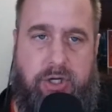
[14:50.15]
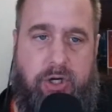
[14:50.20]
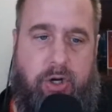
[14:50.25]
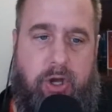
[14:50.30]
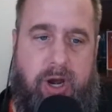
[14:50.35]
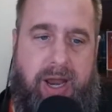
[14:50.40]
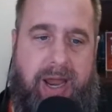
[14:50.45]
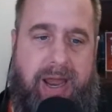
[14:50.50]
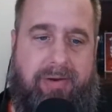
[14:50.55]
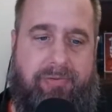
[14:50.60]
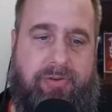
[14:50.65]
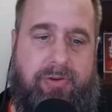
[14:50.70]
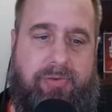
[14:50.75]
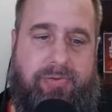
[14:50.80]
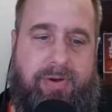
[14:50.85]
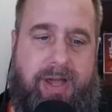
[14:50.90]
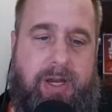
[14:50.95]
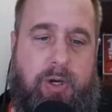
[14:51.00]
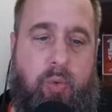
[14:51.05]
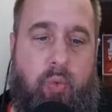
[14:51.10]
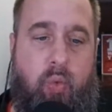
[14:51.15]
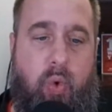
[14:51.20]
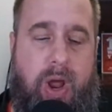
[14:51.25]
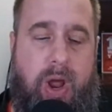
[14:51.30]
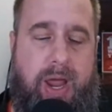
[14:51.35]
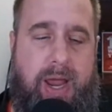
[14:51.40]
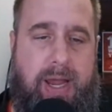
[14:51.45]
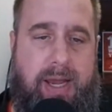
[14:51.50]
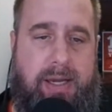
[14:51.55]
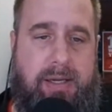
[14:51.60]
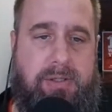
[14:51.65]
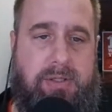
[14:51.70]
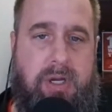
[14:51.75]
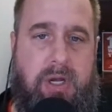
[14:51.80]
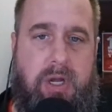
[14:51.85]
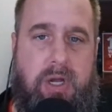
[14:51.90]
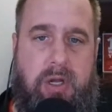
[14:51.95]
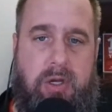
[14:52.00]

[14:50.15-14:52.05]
You're going to have to find ways